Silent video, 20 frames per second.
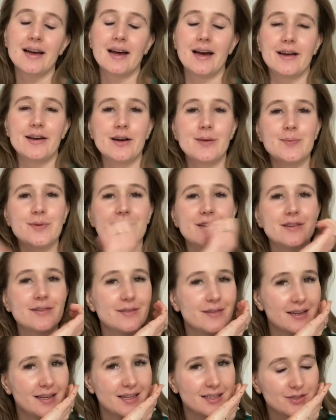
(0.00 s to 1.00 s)
I hope you
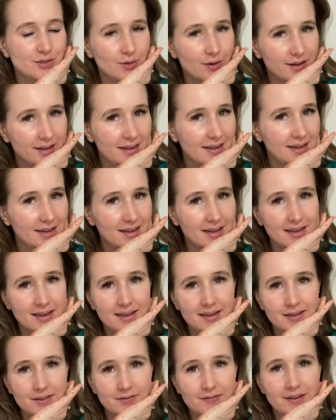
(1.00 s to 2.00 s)
enjoyed
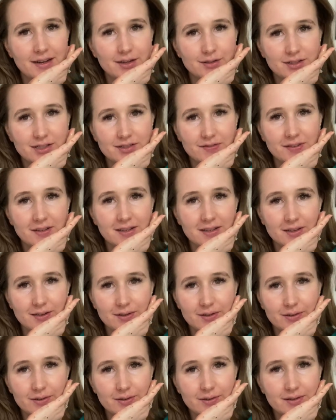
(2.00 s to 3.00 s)
and found this video
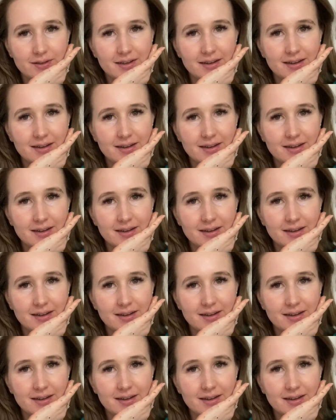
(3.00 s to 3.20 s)
um,